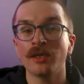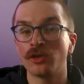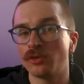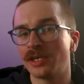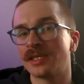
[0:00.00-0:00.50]

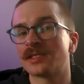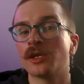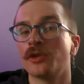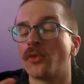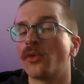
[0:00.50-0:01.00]
who is
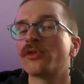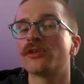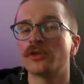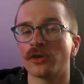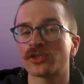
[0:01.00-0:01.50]
an
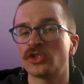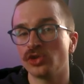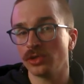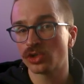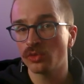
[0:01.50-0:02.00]
Orthodox
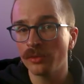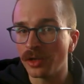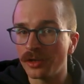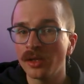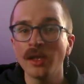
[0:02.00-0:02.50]
Jewish
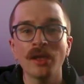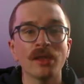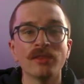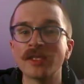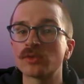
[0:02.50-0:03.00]
woman.
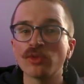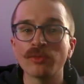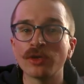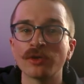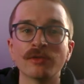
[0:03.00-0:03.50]
This
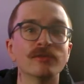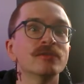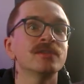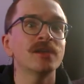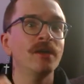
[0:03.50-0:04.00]
woman
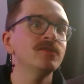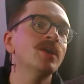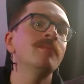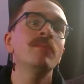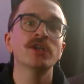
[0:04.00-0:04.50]
serves
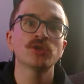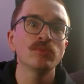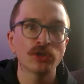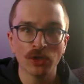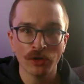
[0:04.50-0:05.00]
her much
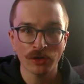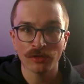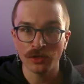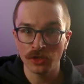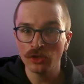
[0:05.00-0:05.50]
more yogurt
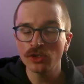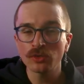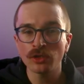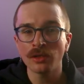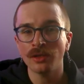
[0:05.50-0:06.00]
than
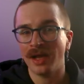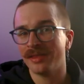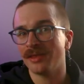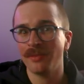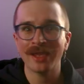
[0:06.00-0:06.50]
usual,
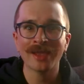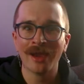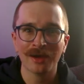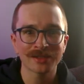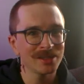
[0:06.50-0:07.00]
and the main
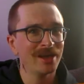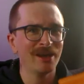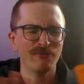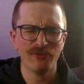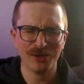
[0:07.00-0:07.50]
character
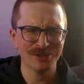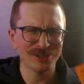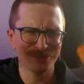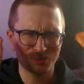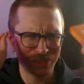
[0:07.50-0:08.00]
at first
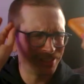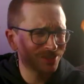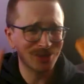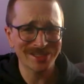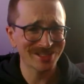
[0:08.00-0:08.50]
is really
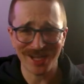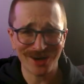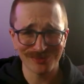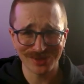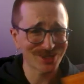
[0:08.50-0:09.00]
stressed
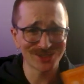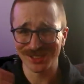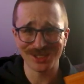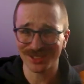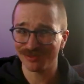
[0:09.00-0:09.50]
out because
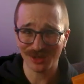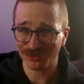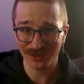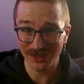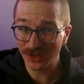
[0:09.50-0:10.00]
she doesn't want
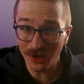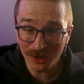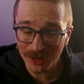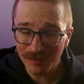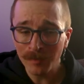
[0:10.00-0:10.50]
all this
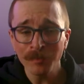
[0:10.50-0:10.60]
yogurt.